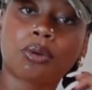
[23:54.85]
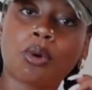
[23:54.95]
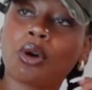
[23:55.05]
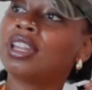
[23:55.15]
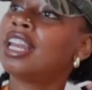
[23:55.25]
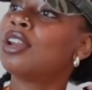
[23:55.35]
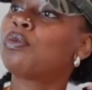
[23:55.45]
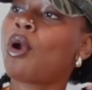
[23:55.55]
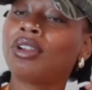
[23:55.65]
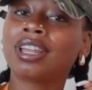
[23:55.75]
Rolling
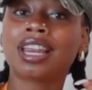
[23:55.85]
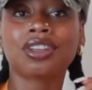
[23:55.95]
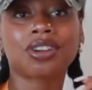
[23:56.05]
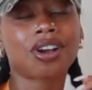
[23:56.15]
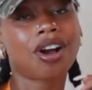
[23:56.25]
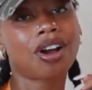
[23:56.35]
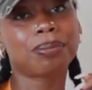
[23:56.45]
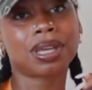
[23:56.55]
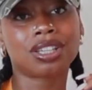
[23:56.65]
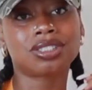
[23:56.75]
in your car,
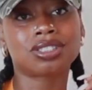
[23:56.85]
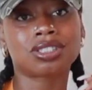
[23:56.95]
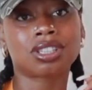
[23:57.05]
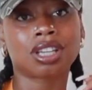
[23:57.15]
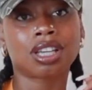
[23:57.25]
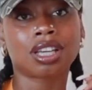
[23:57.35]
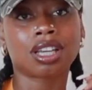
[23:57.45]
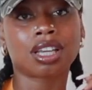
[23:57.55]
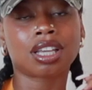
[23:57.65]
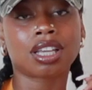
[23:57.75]
bitch.
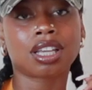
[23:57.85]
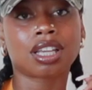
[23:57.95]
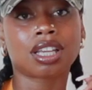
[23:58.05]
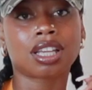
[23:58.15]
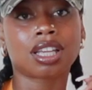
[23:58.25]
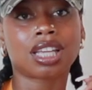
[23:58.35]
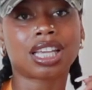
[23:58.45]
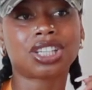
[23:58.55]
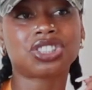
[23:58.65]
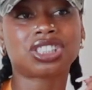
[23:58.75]

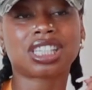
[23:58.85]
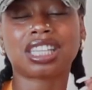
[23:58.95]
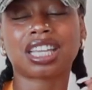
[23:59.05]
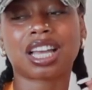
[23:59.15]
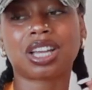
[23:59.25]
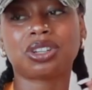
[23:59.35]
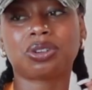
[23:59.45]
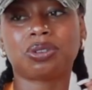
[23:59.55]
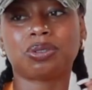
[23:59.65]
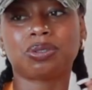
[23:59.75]
And she said, yeah, I
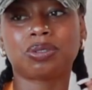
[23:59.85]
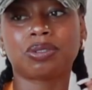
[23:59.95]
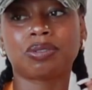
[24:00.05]
know.